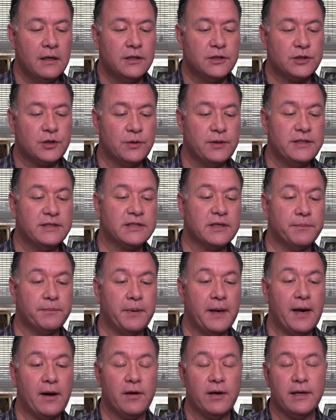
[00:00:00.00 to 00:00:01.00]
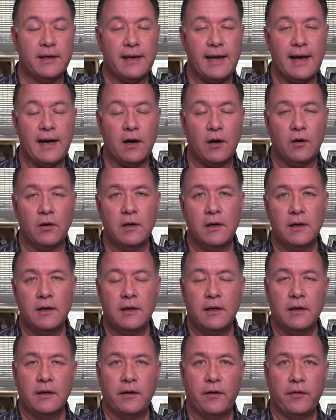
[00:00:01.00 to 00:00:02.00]
So he's comparing now
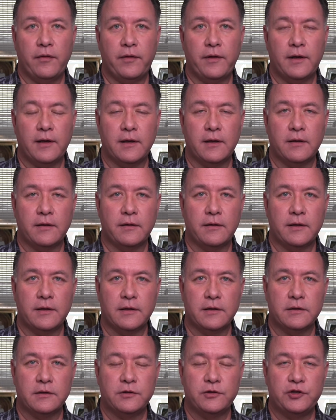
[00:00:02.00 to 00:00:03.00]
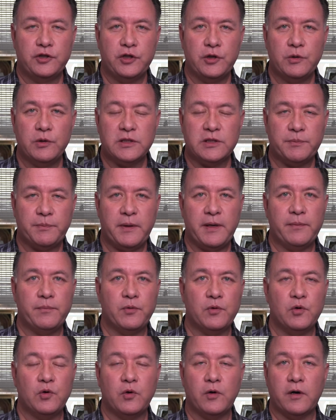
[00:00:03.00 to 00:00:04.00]
the the Jewish
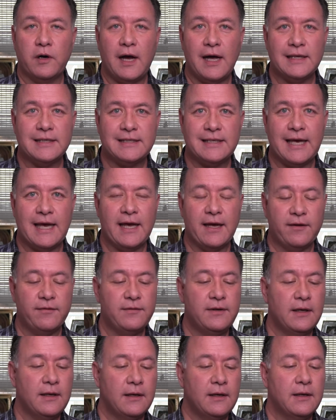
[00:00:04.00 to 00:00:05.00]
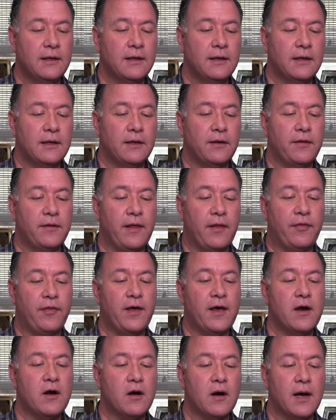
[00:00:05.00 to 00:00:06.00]
people who are not saved, that
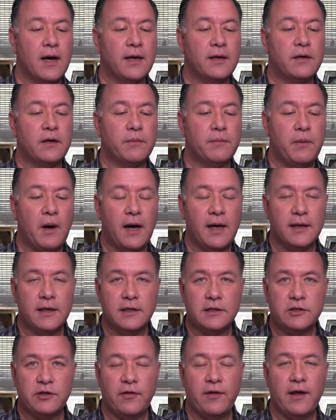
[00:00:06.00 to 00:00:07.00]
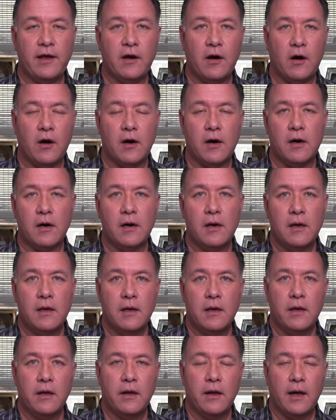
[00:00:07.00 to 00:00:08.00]
they're under bondage, they are
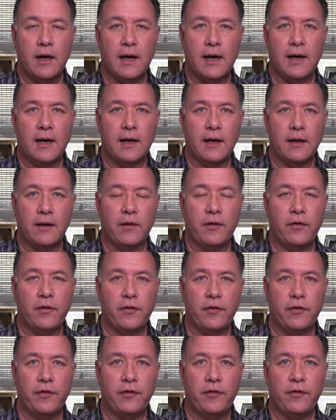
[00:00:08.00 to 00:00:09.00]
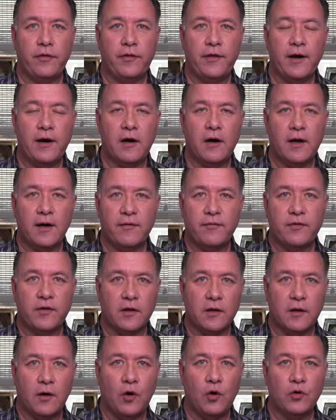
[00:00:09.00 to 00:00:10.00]
uh, they're of
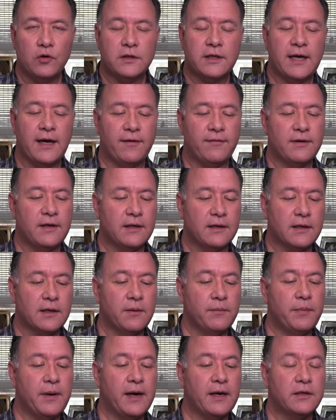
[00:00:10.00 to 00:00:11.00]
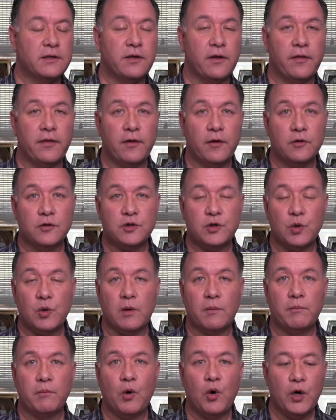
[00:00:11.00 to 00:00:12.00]
the old covenant compared to those who
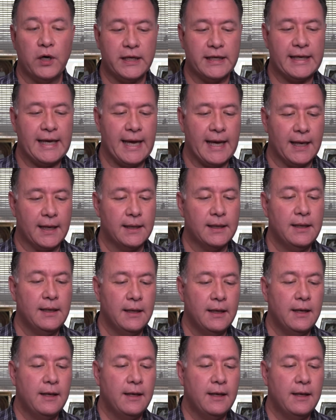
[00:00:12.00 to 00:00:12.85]
are born again,